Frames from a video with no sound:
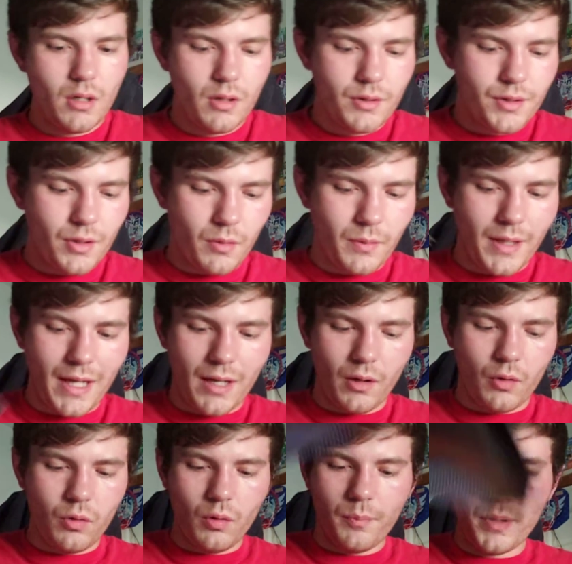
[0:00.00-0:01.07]
So we got a
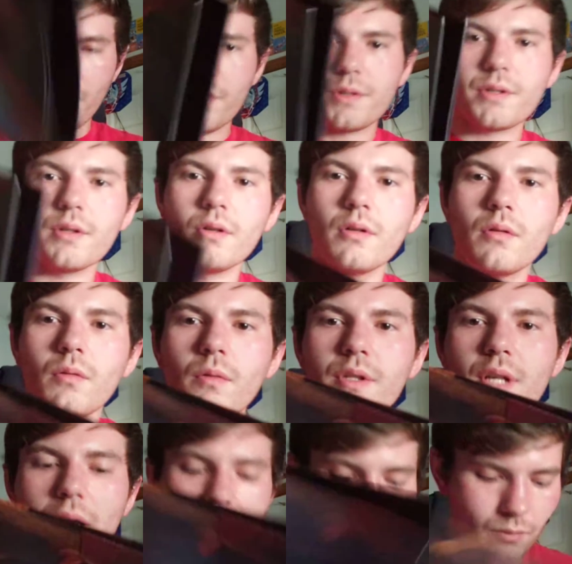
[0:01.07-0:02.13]
cool poster, which
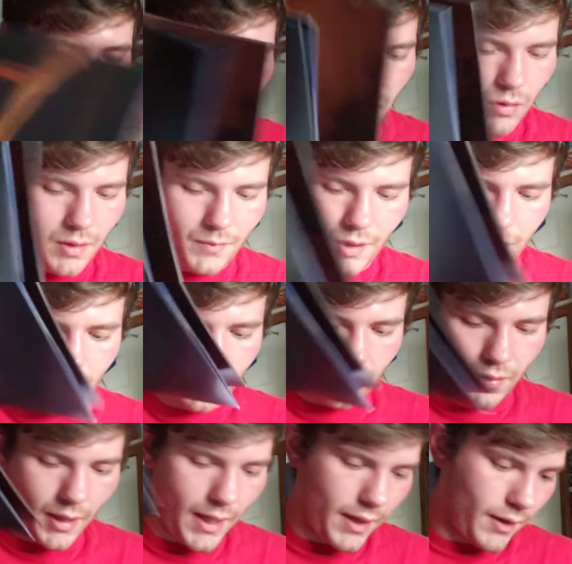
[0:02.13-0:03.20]
I don't know what I'm going to do
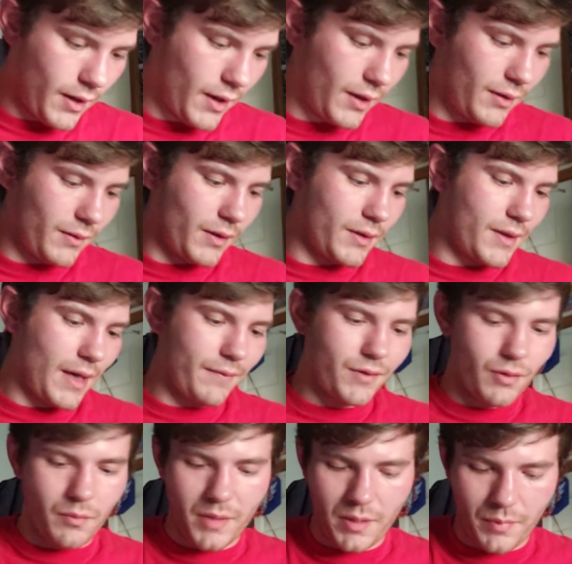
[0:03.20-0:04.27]
with that yet, because I have
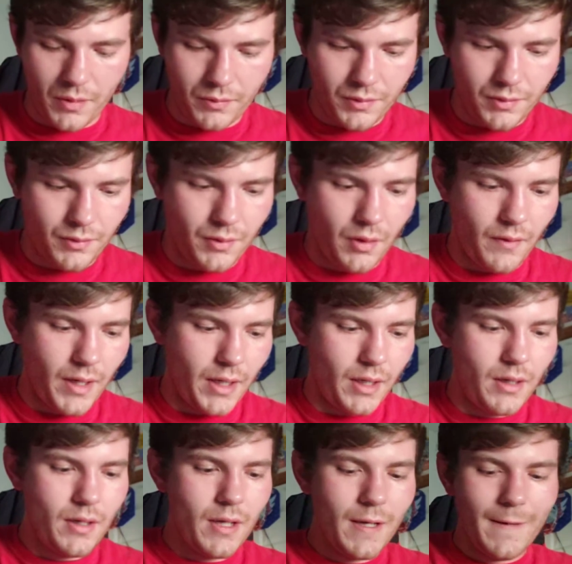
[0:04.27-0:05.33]
so many posters already.
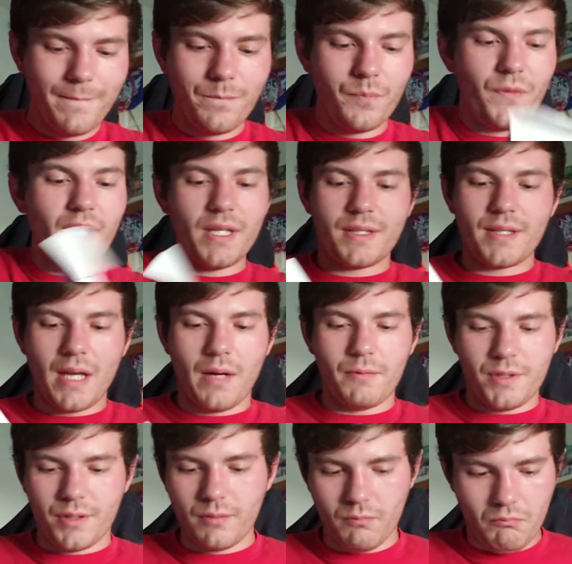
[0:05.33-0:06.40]
This I
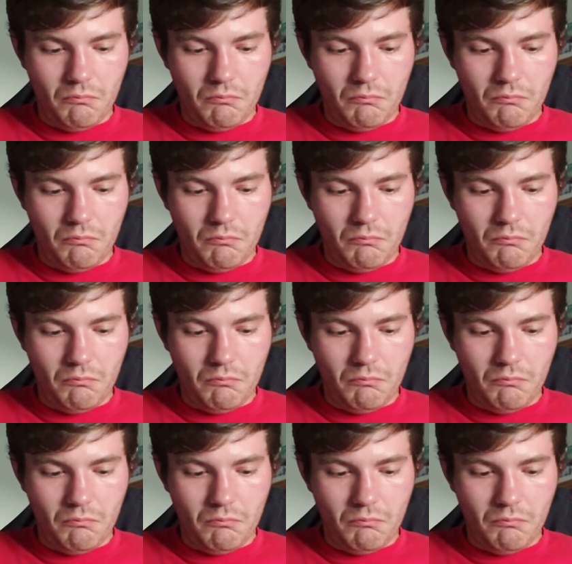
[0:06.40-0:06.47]
was